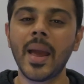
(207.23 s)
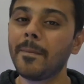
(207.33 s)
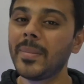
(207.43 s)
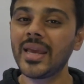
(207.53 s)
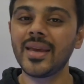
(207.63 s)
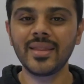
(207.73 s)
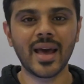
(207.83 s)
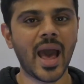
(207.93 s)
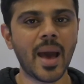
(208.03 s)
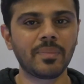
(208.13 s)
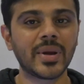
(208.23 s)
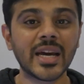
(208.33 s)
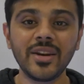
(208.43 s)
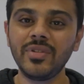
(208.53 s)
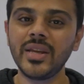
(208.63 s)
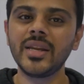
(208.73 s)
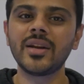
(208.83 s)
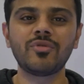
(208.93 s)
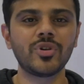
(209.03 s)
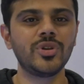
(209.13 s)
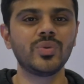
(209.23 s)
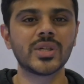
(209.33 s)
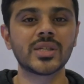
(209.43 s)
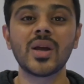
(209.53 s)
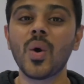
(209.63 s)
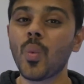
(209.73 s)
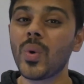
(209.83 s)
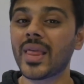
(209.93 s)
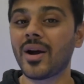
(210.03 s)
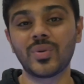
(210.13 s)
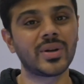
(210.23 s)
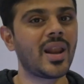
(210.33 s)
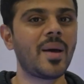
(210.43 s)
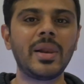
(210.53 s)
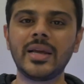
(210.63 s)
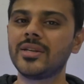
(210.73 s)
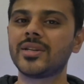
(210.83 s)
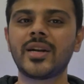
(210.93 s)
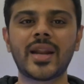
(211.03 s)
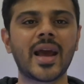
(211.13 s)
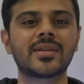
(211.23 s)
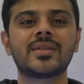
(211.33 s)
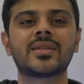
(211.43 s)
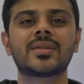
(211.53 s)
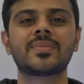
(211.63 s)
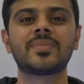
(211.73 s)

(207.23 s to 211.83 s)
making the app convenient for users without reliable internet access.